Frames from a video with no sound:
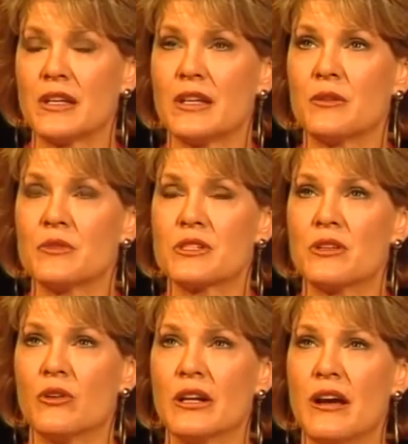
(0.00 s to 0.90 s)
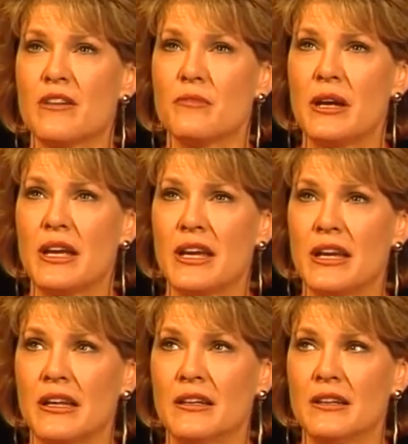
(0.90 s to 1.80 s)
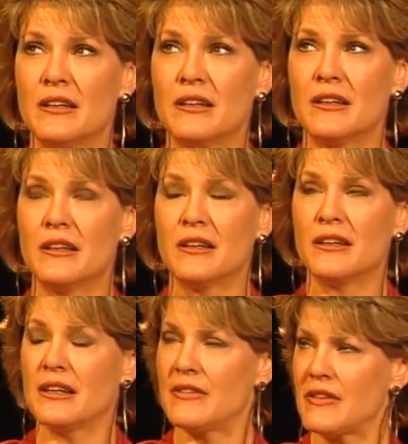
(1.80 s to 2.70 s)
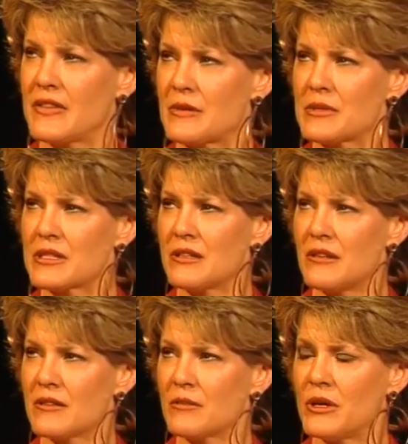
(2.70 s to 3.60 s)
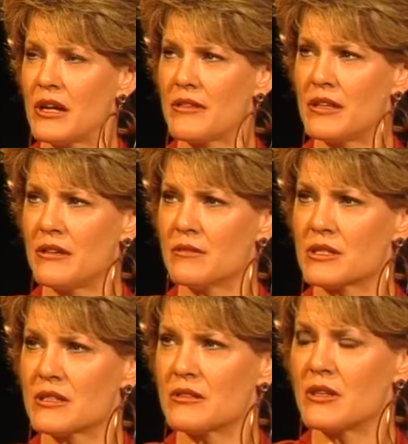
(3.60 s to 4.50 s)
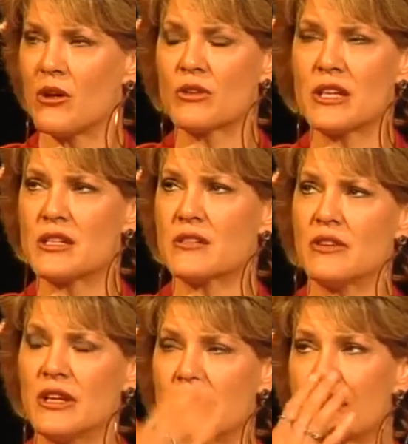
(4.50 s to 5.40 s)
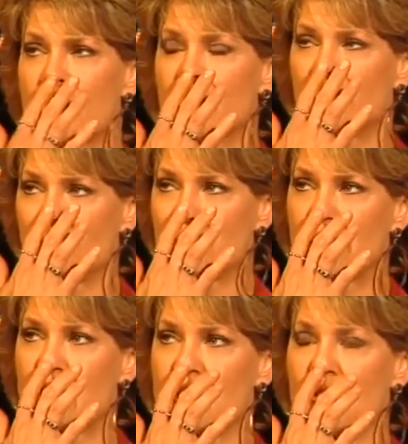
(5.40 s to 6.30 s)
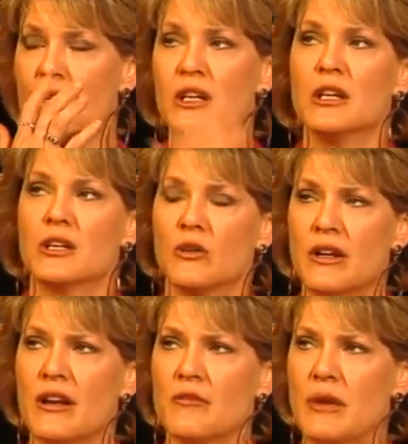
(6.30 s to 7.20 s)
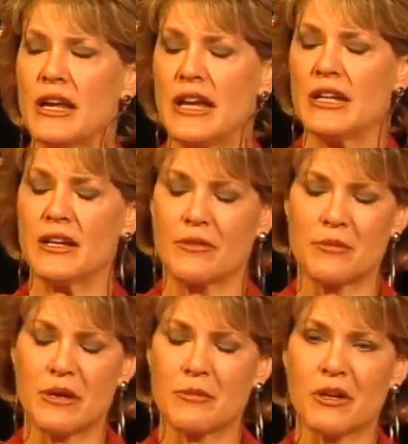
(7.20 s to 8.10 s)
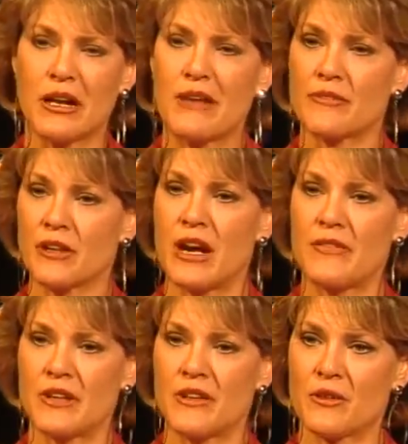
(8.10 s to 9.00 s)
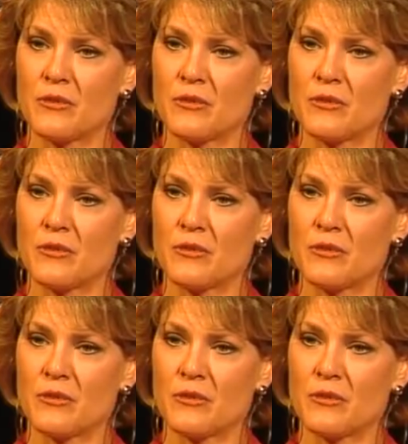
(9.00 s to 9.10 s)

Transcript: It was Going Out of My Head, and then there was another. Wait, I think, was it? No, Taste of Honey I did on the Carol Burnett show. Going Out of My Head, I remember, and I've forgotten the other one.